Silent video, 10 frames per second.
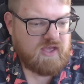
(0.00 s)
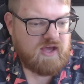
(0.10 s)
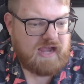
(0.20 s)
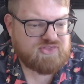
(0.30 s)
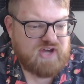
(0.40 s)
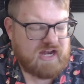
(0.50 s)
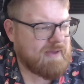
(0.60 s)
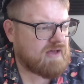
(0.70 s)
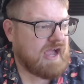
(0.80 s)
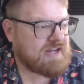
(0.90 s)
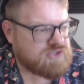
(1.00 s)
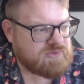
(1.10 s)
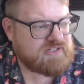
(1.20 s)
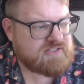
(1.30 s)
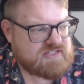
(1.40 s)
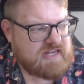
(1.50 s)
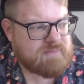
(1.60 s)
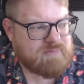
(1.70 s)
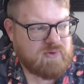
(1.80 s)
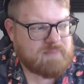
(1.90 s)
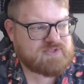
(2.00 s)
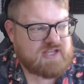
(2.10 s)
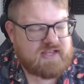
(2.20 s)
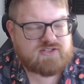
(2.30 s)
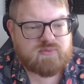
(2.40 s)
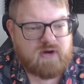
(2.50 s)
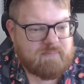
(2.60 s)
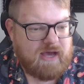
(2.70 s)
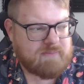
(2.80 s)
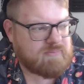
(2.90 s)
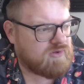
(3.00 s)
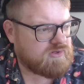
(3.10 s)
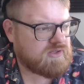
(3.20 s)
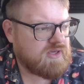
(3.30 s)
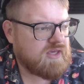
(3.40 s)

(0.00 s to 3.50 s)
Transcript: I do need to set up a website to where I buy bulk.